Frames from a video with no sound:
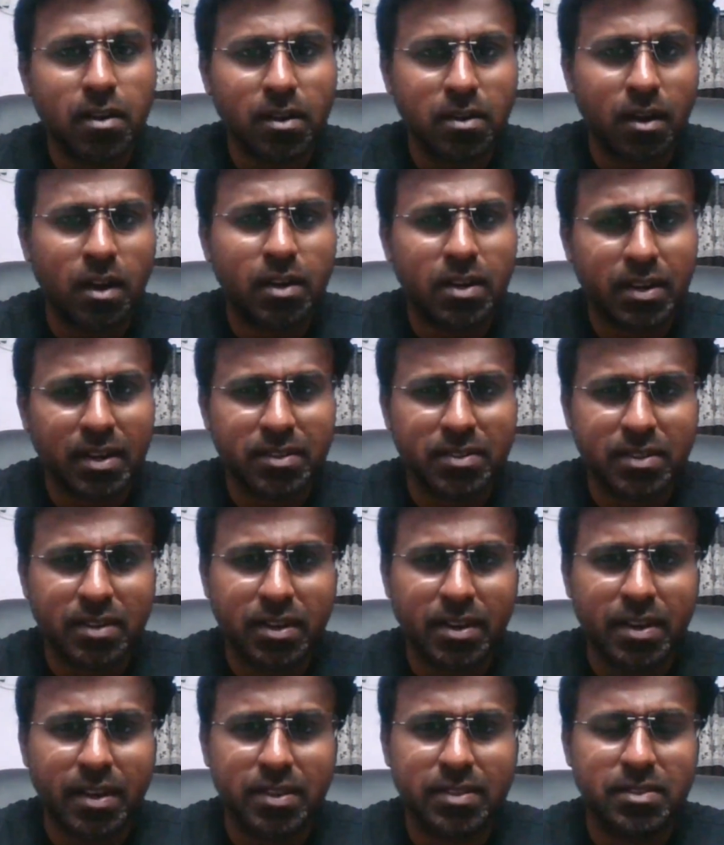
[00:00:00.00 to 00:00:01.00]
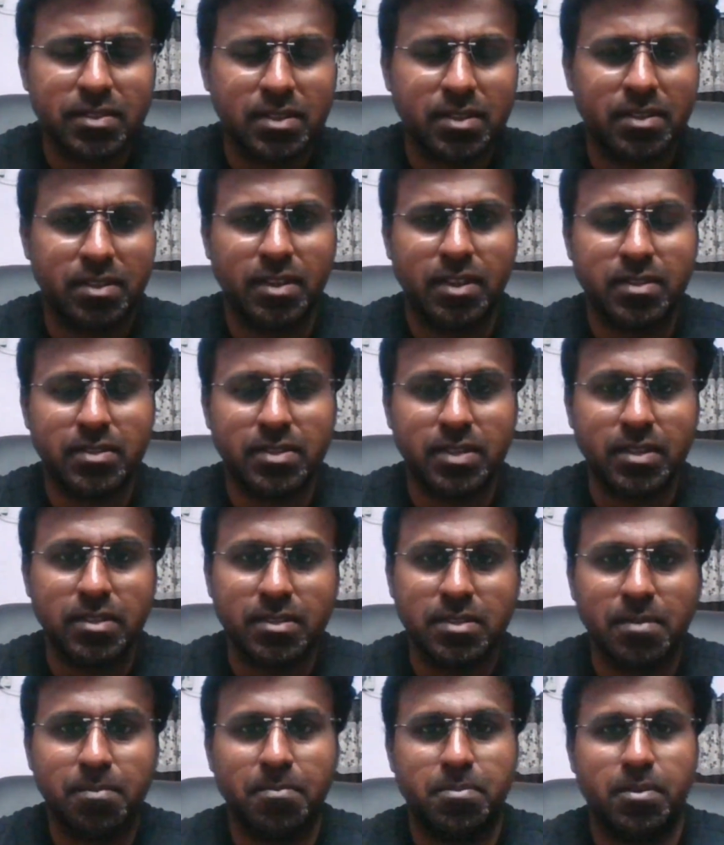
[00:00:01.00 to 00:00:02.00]
not considered as in a
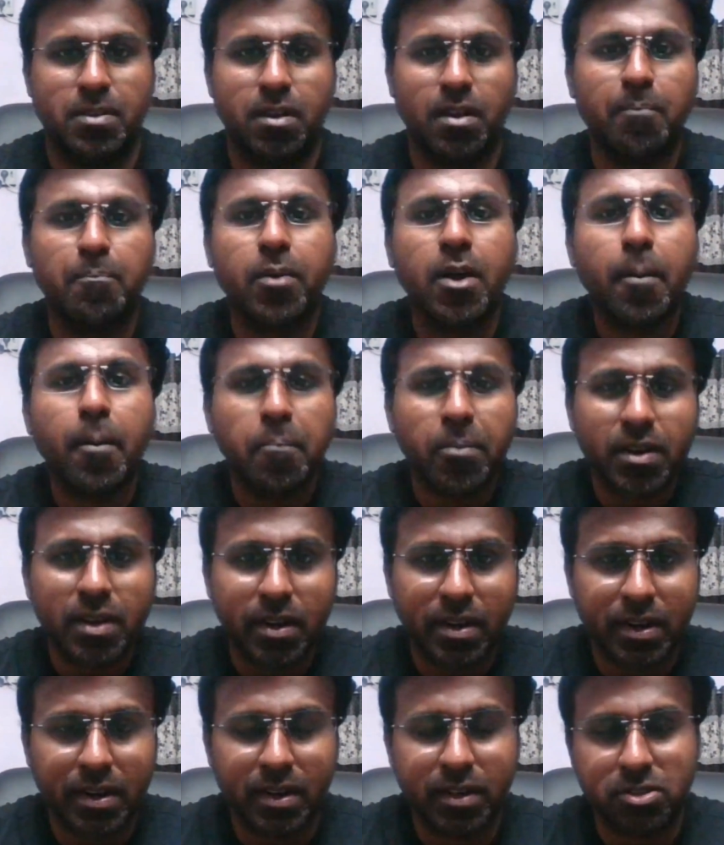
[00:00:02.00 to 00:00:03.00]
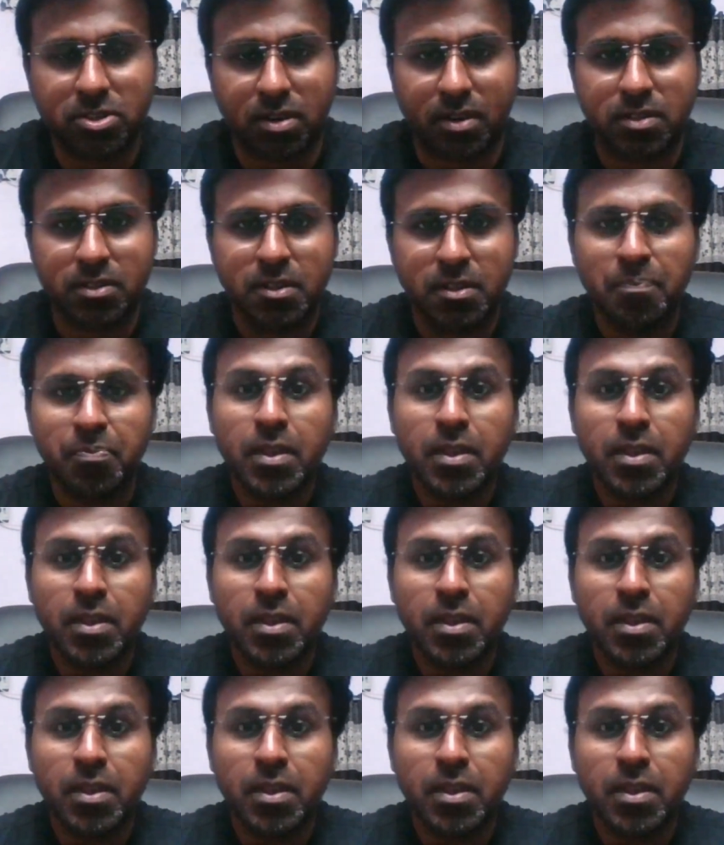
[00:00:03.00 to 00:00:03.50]
sense proper cricketing shots.